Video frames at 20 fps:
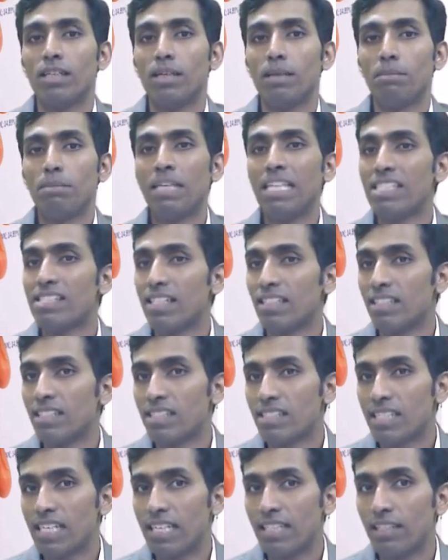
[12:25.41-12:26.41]
Please
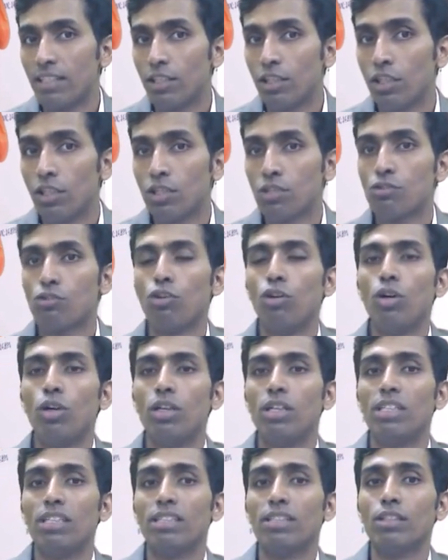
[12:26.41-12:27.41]
understand. So
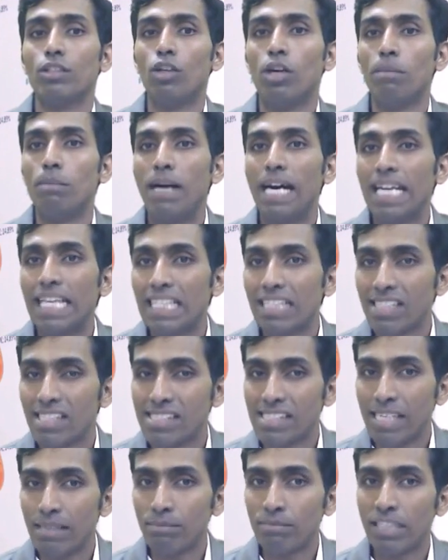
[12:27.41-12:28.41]
you're buying the
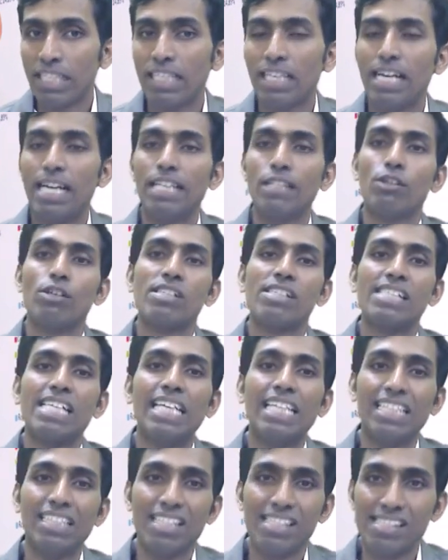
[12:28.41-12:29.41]
same thing and you're
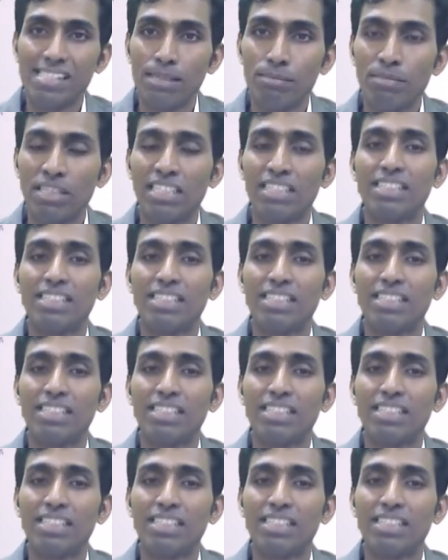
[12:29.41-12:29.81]
selling the same thing.